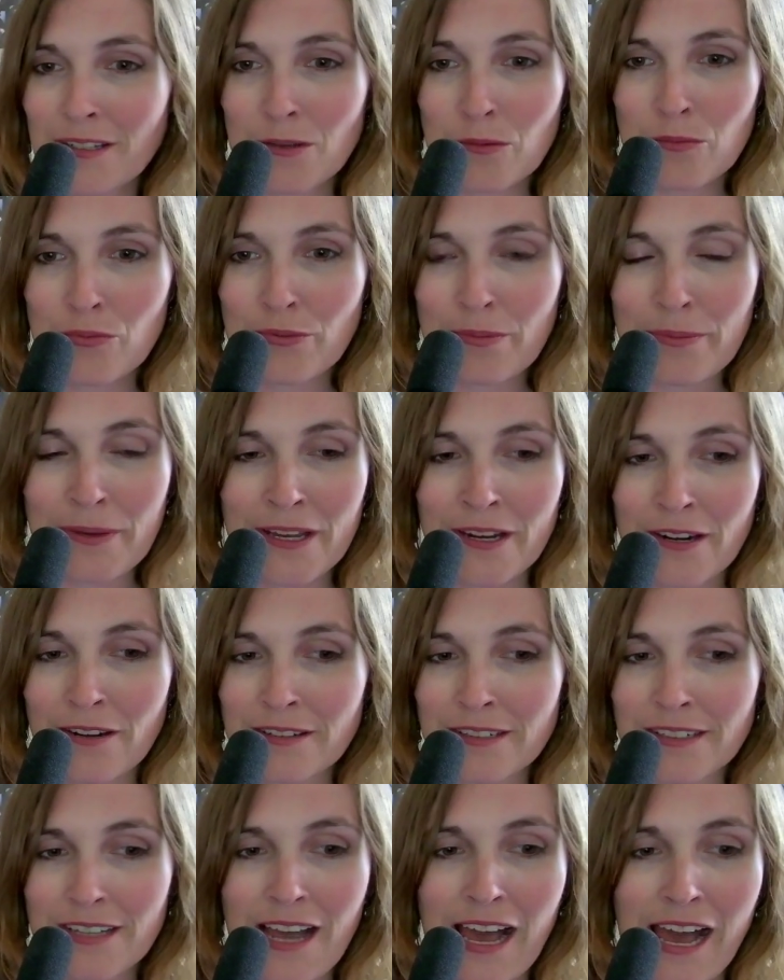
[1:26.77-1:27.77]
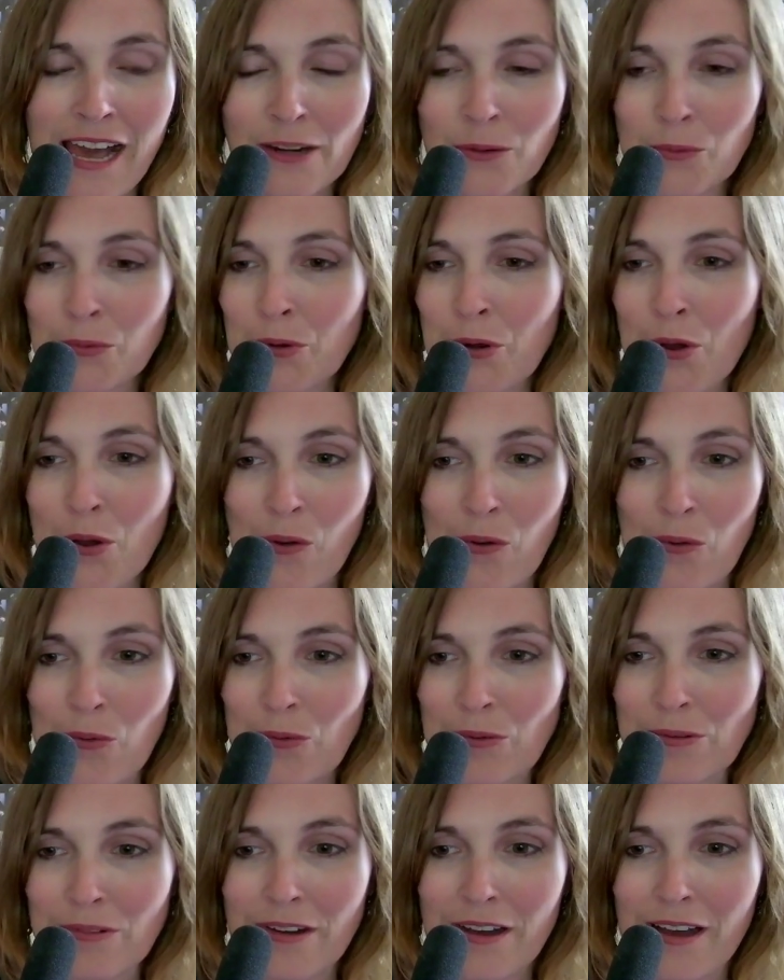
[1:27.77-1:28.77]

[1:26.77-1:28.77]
prepared? I don't know.